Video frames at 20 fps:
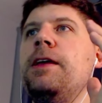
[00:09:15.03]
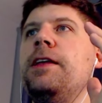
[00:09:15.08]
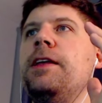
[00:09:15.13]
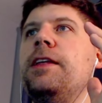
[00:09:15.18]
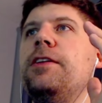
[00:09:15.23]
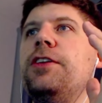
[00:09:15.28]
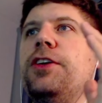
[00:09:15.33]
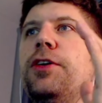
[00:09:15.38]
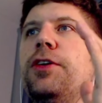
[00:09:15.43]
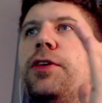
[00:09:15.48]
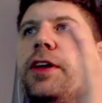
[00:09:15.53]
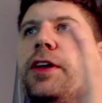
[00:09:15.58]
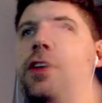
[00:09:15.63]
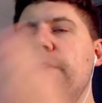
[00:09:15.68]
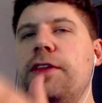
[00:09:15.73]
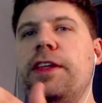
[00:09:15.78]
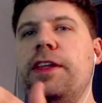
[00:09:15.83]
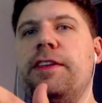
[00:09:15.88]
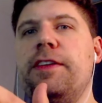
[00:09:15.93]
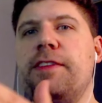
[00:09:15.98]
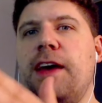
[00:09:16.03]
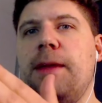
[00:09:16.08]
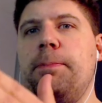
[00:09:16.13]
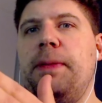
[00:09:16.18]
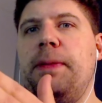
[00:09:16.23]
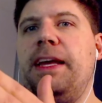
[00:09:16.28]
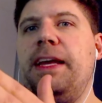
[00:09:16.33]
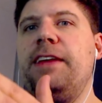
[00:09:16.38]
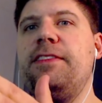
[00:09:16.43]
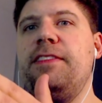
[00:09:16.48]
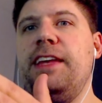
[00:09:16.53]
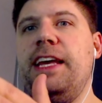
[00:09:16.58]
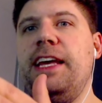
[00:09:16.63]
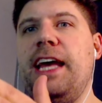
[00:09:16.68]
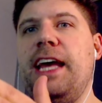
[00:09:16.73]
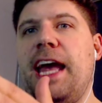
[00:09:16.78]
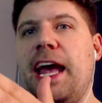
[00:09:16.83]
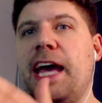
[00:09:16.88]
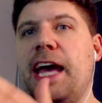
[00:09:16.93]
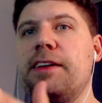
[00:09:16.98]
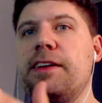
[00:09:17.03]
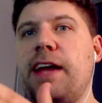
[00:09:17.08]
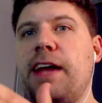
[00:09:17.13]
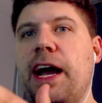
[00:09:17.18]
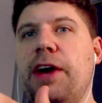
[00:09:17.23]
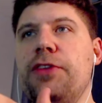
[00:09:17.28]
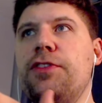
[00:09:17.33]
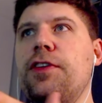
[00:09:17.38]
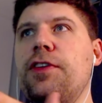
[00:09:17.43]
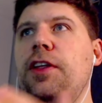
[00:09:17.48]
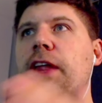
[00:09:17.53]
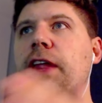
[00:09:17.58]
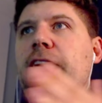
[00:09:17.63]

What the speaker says: you can do this on PC and console,